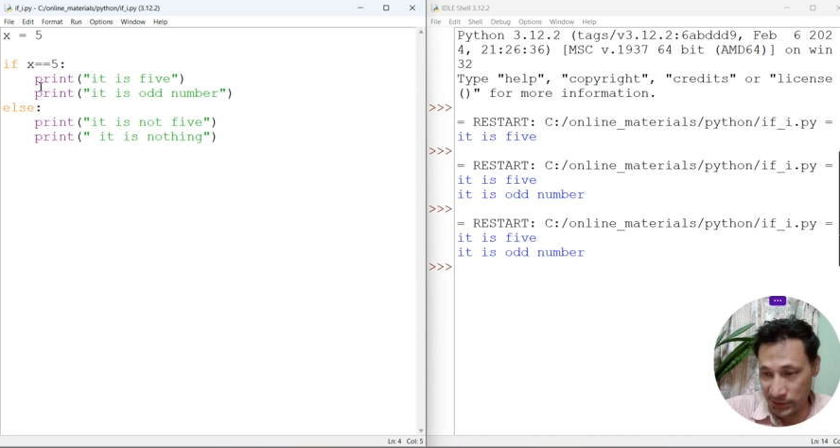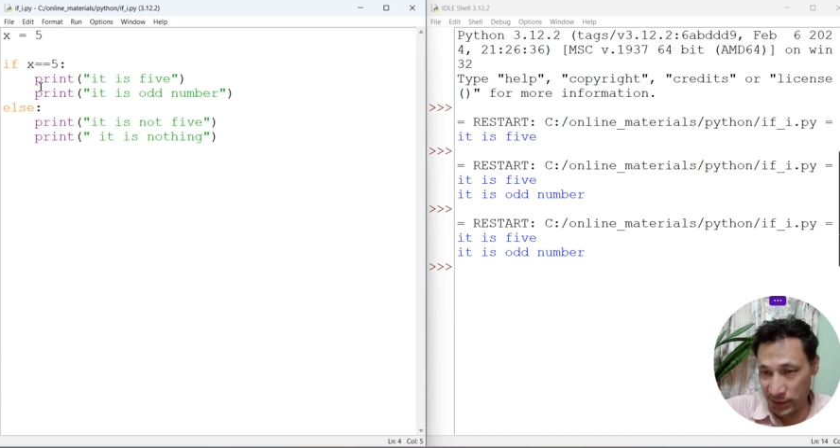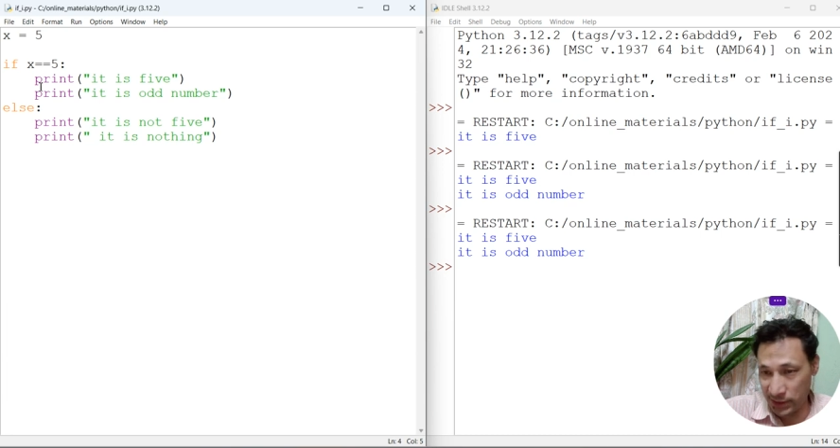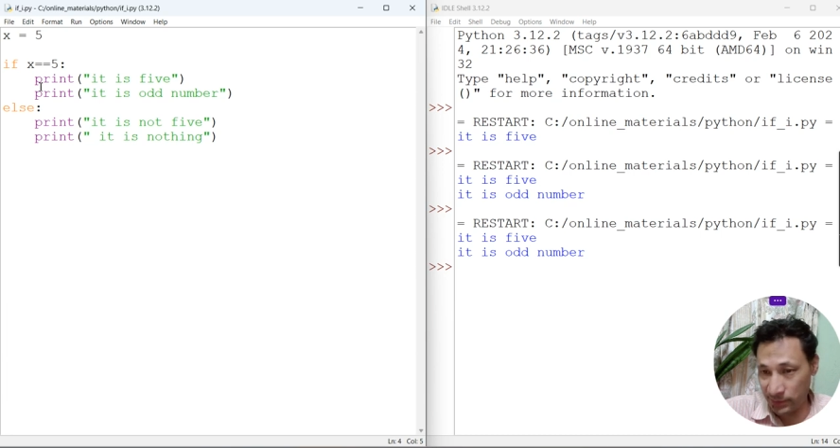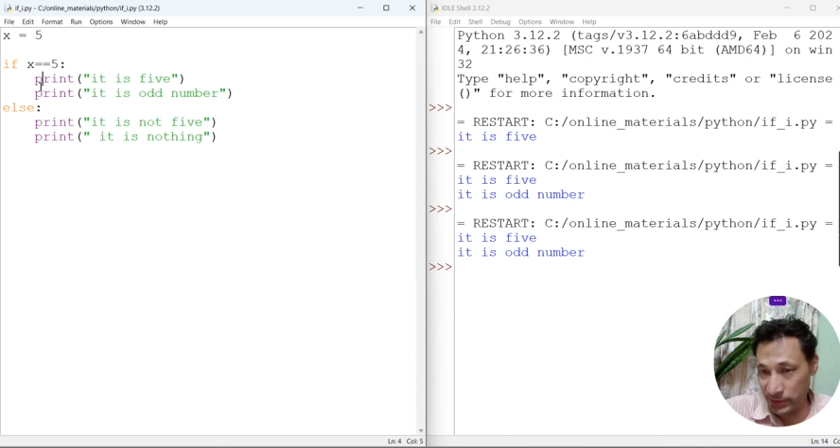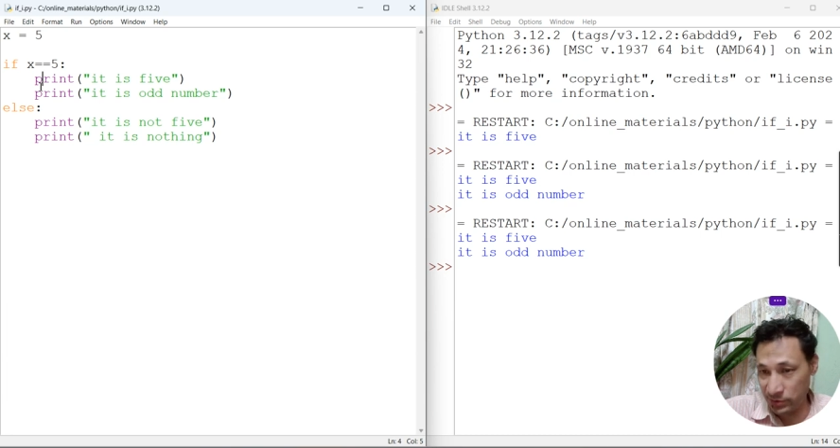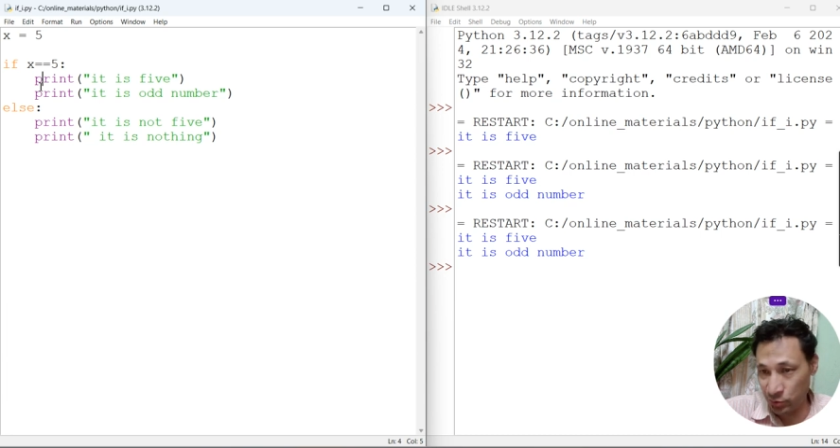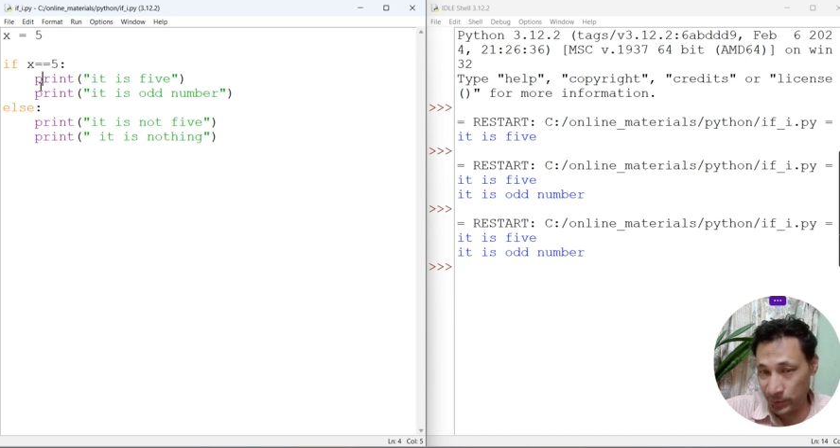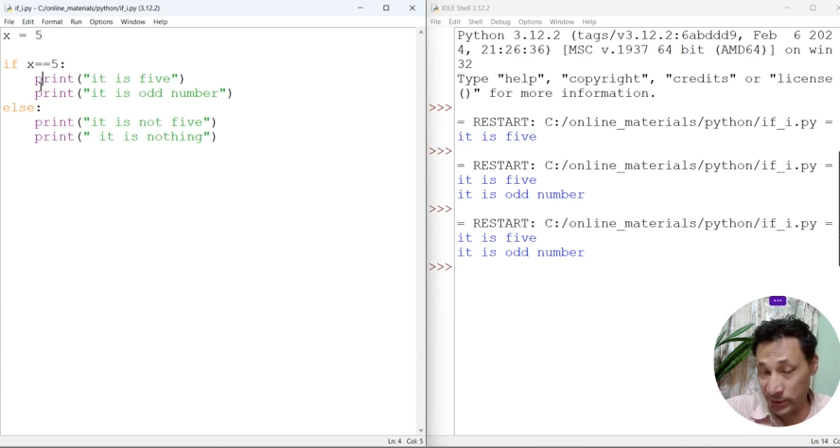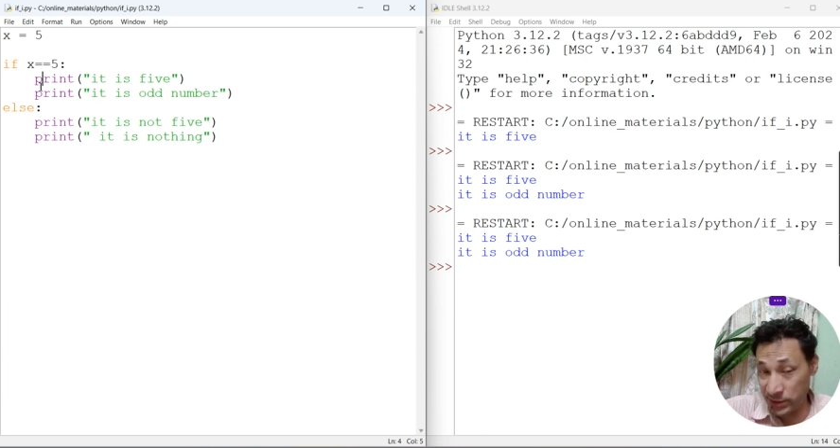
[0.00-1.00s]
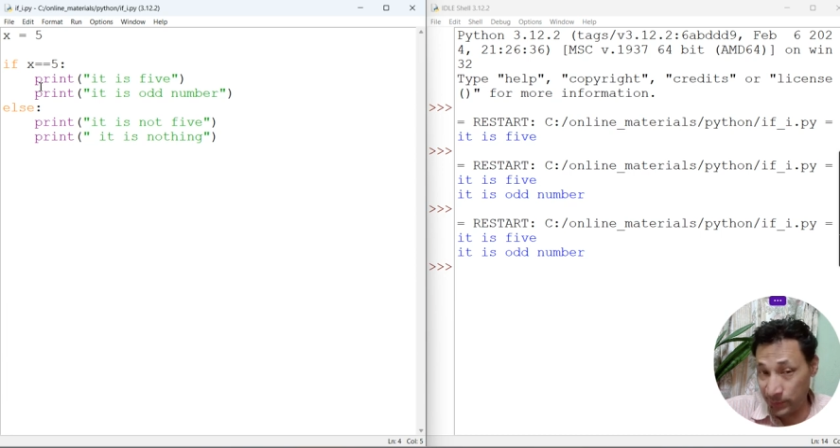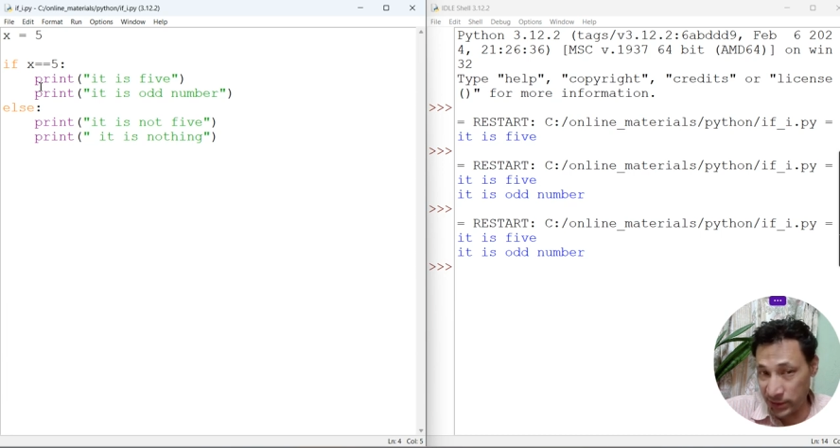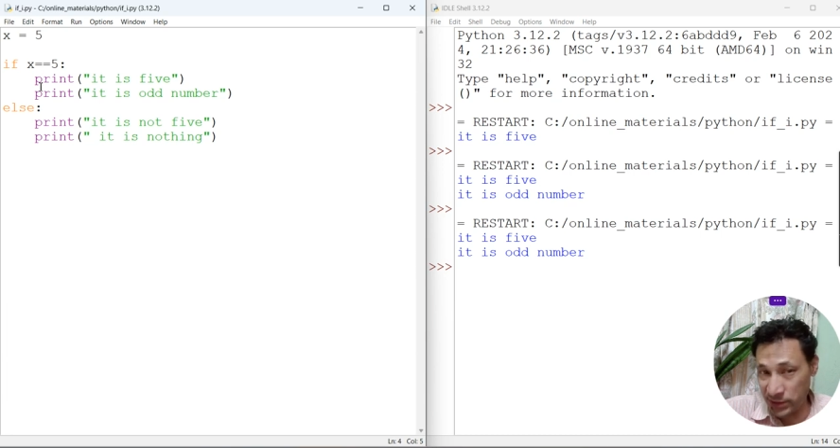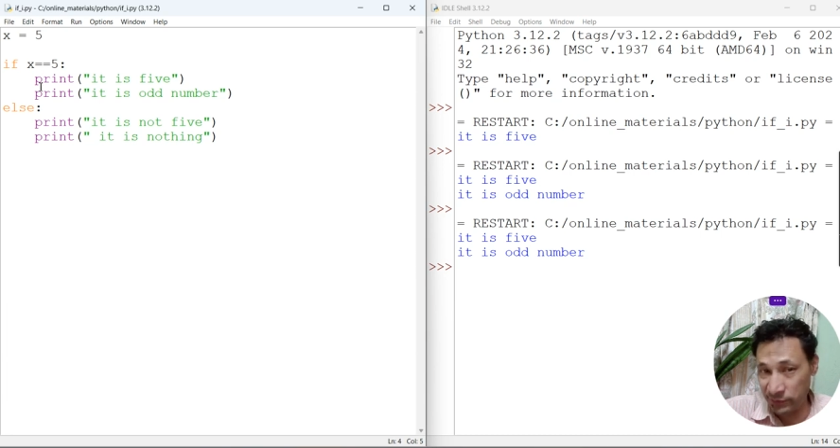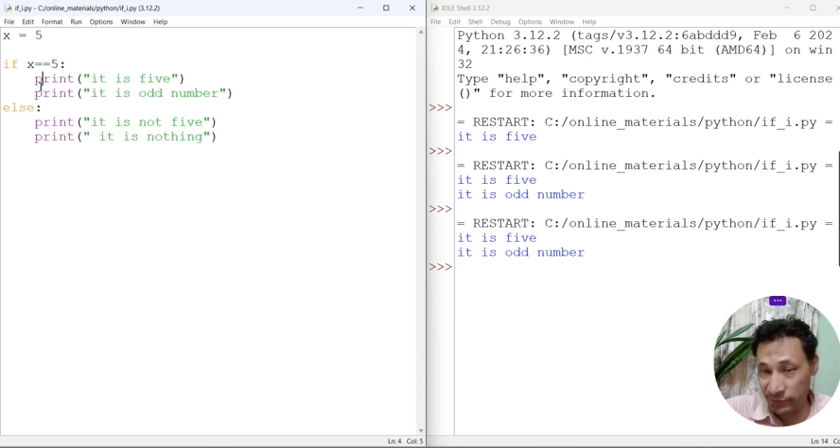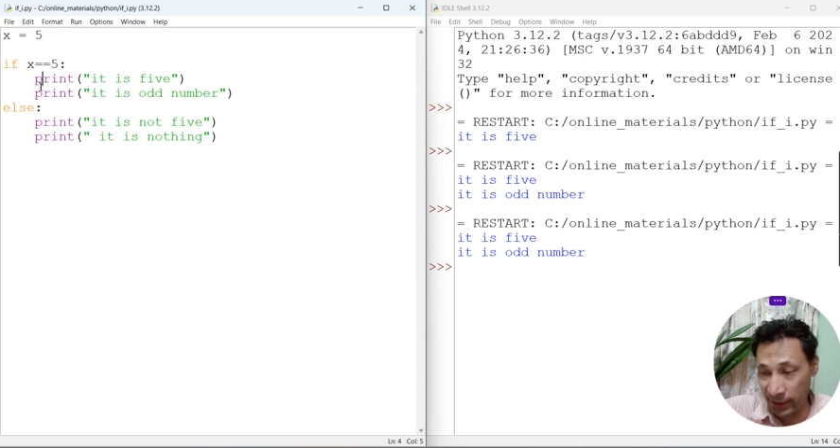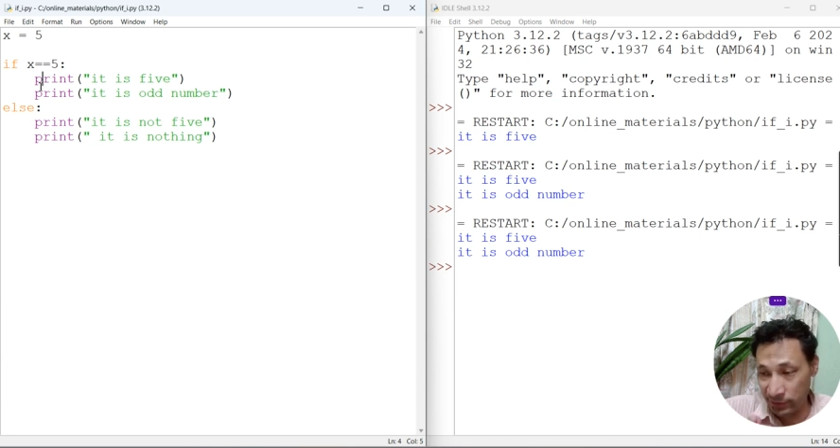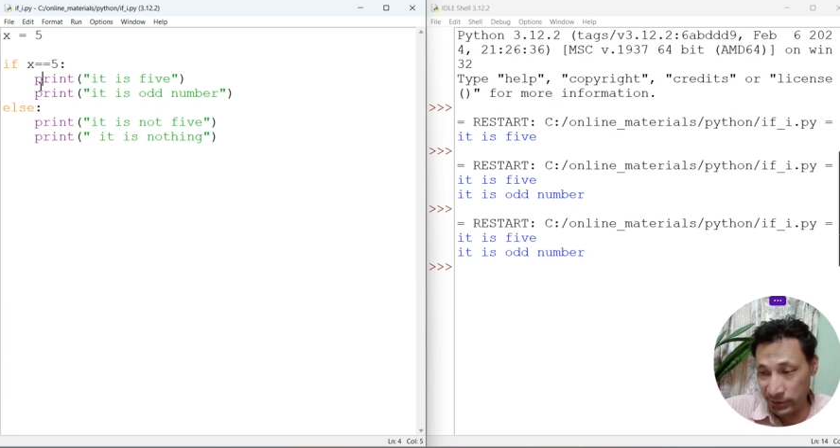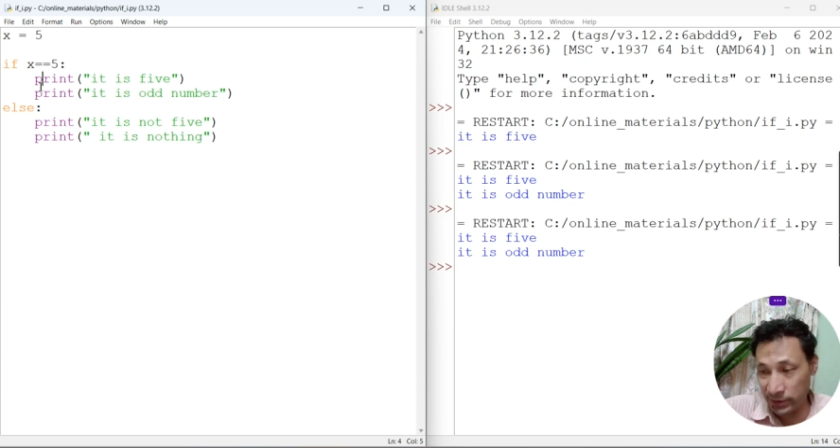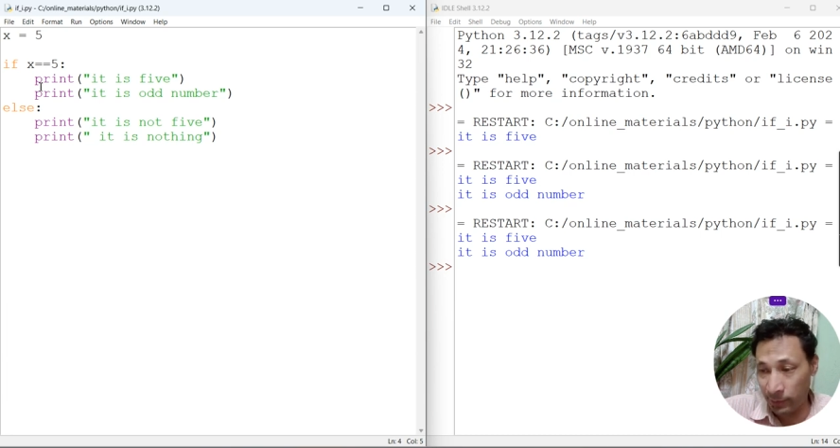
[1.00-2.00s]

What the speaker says: of statements should be specified